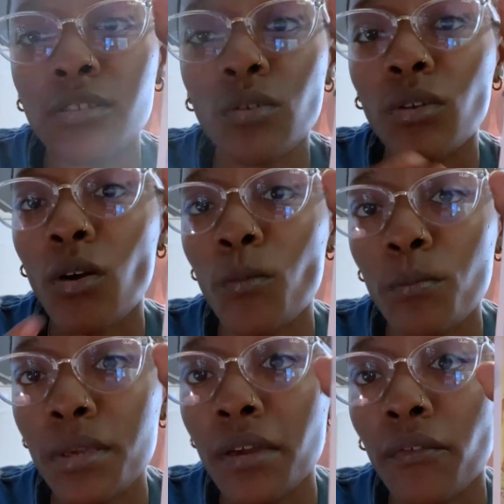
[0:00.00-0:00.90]
So don't
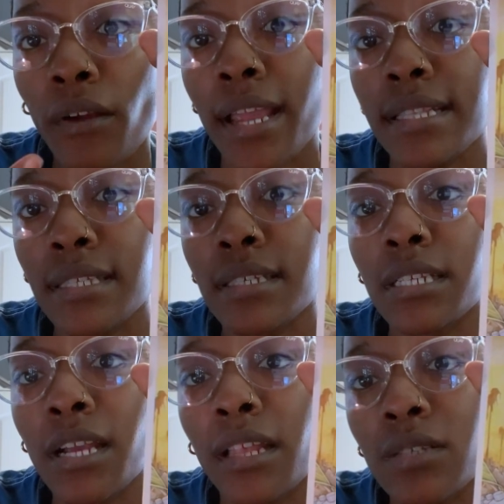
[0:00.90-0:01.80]
be afraid to share. That's